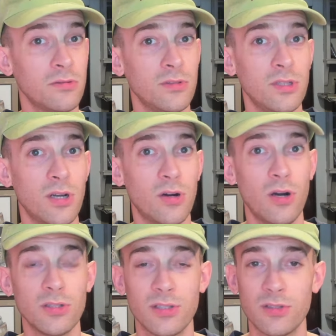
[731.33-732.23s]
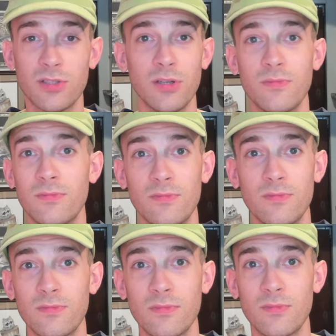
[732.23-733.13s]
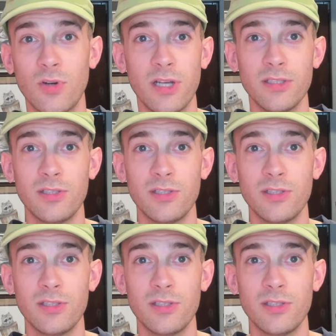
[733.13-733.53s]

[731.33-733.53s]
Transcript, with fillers: you know, also some crazy